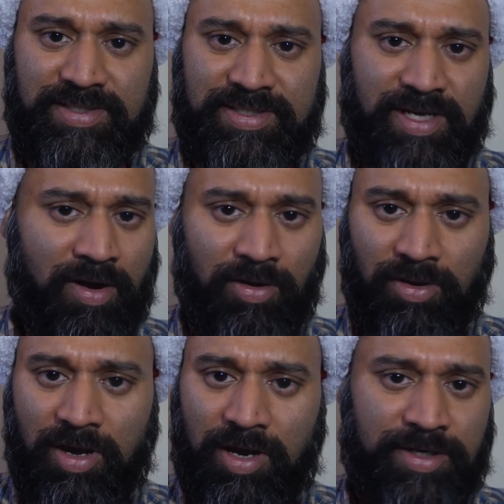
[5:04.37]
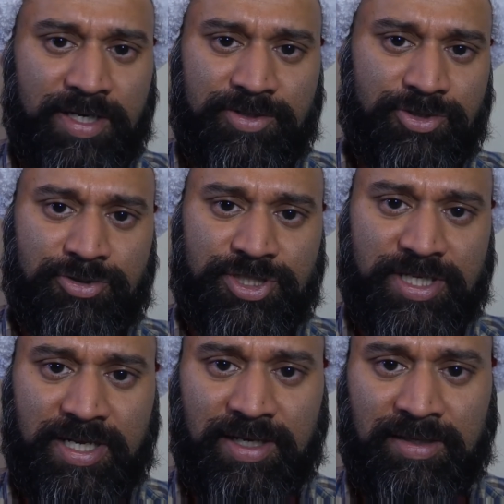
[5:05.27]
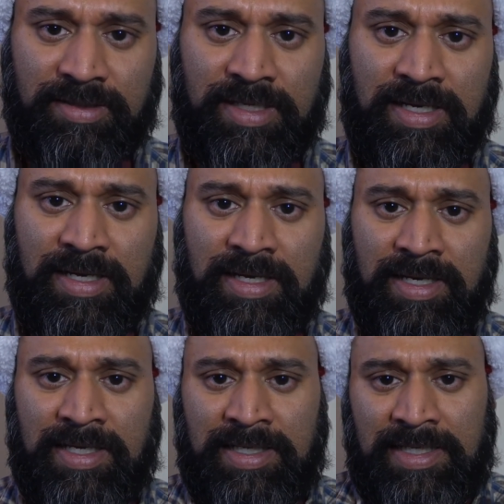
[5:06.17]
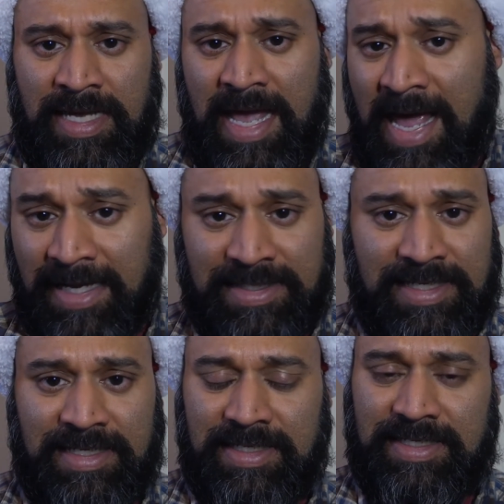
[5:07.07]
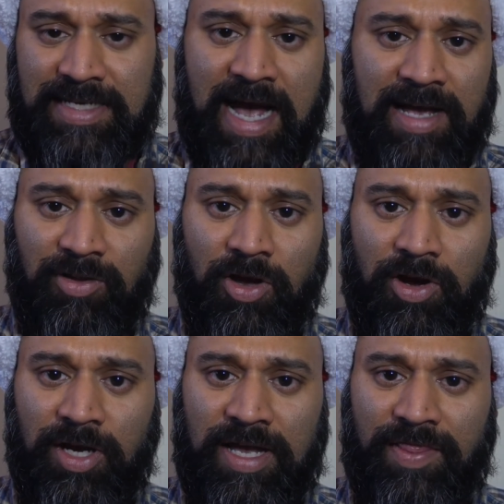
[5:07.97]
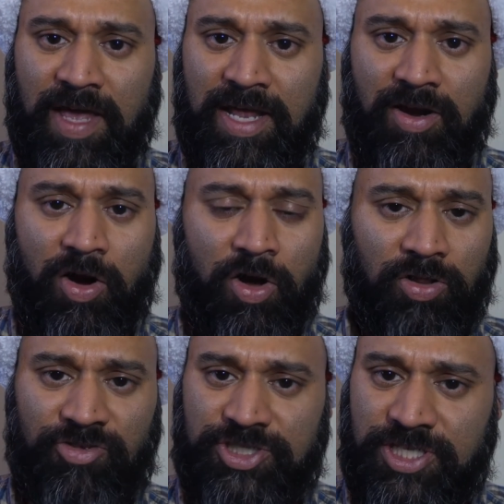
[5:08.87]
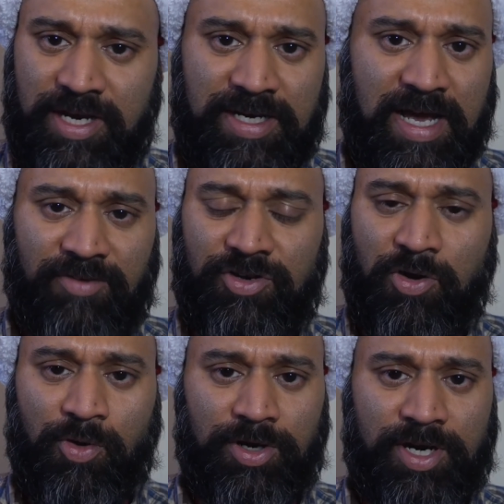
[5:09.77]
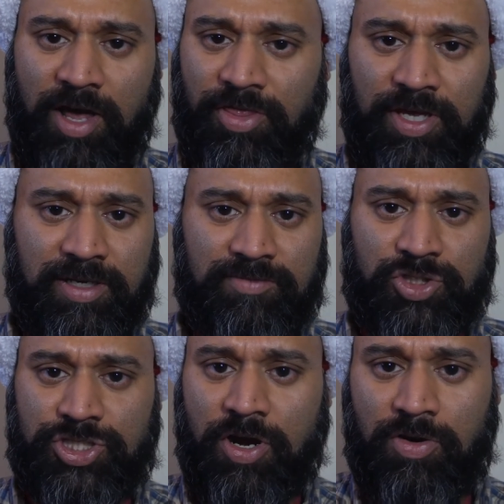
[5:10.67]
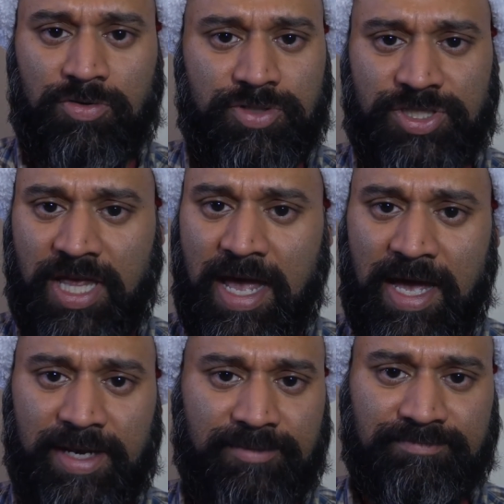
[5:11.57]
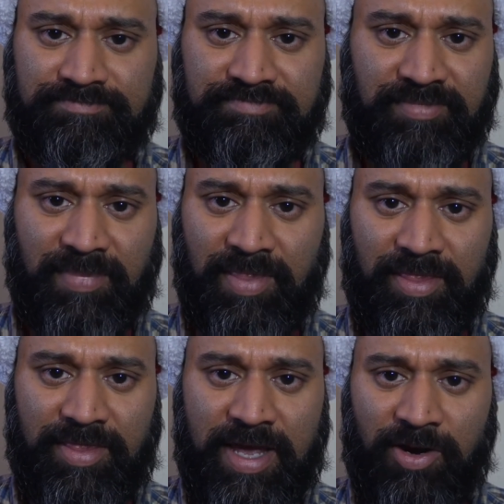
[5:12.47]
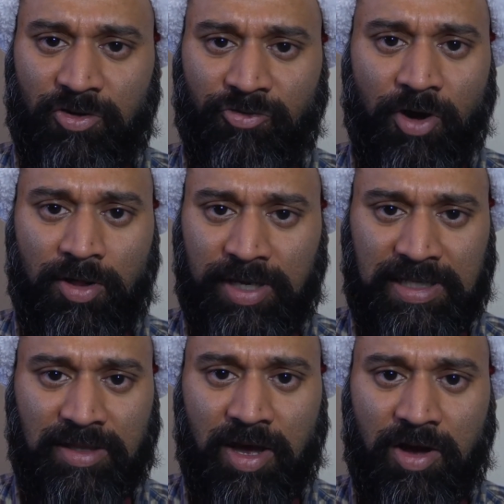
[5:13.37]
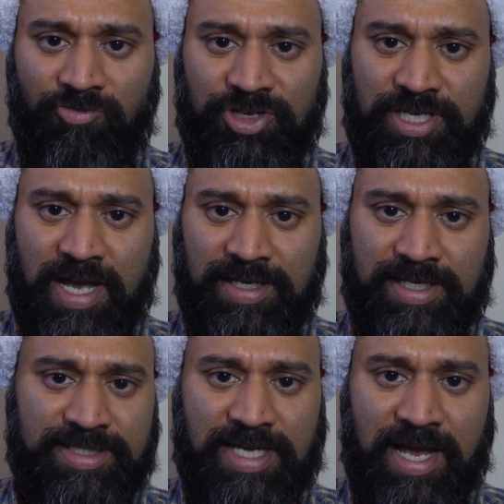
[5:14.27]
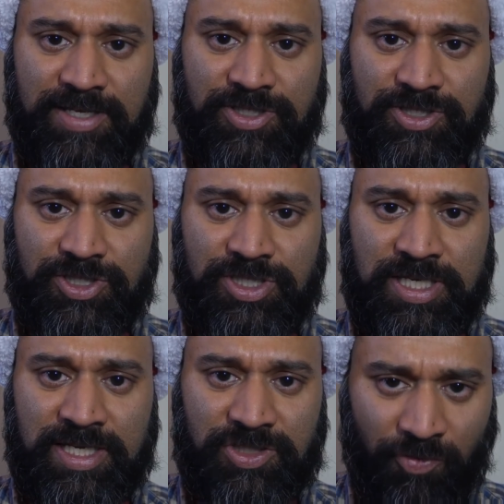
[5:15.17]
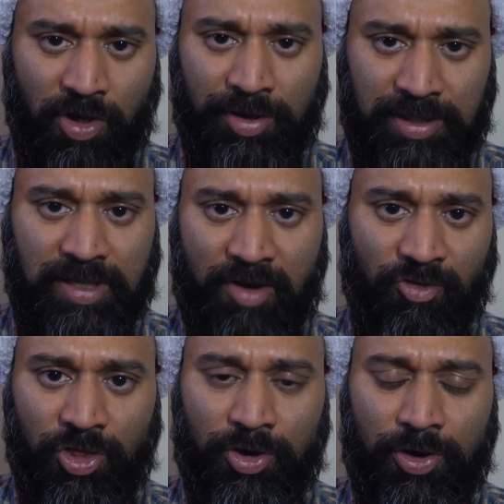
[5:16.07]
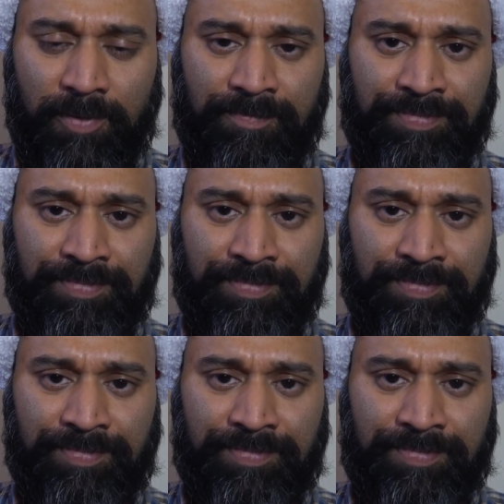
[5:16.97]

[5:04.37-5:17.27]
dull, uninteresting acting and dialogue, and then all of a sudden, out of nowhere, nothing shows that they are falling in love, and yet he says he's falling in love with her.